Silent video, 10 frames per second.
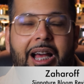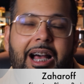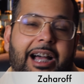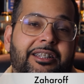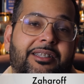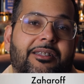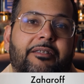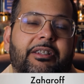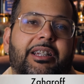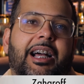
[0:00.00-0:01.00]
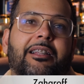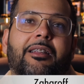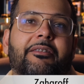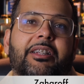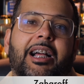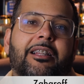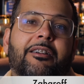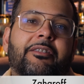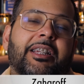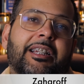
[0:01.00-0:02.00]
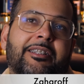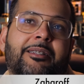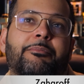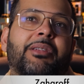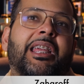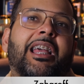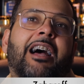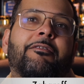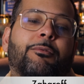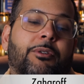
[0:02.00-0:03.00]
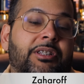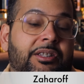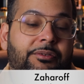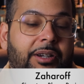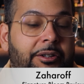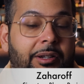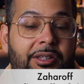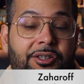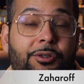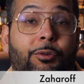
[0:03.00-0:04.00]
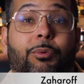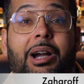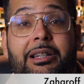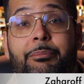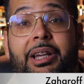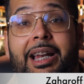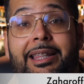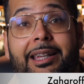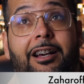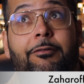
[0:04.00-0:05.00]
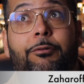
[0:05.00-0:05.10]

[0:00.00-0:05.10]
I just love it. I love it. I love it. To me, I've worn this fragrance quite a bit. I think I've